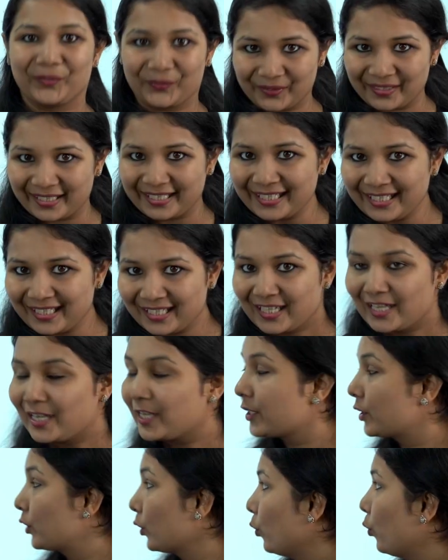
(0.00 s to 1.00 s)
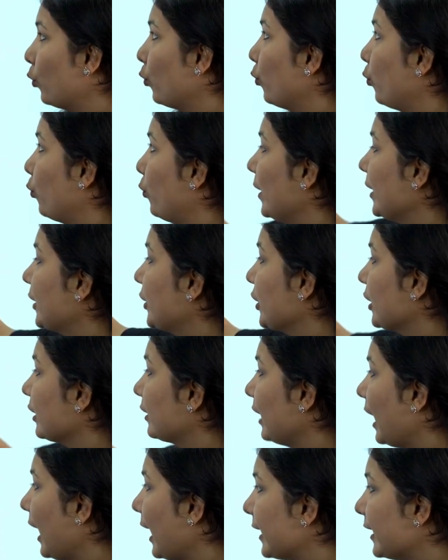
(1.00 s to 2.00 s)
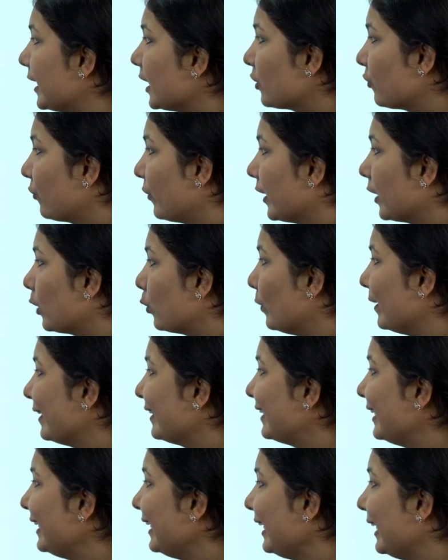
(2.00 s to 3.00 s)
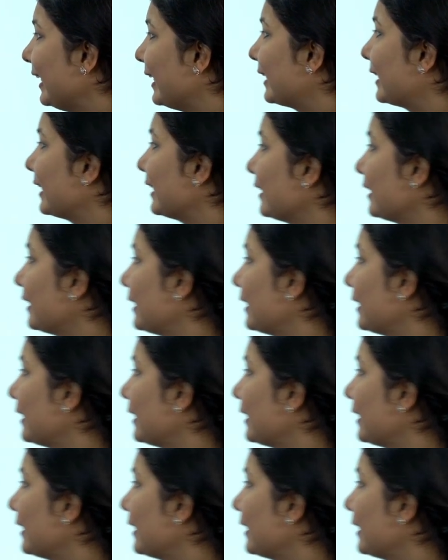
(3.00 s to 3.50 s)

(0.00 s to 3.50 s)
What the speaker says: right? So which is the highest frequency? It is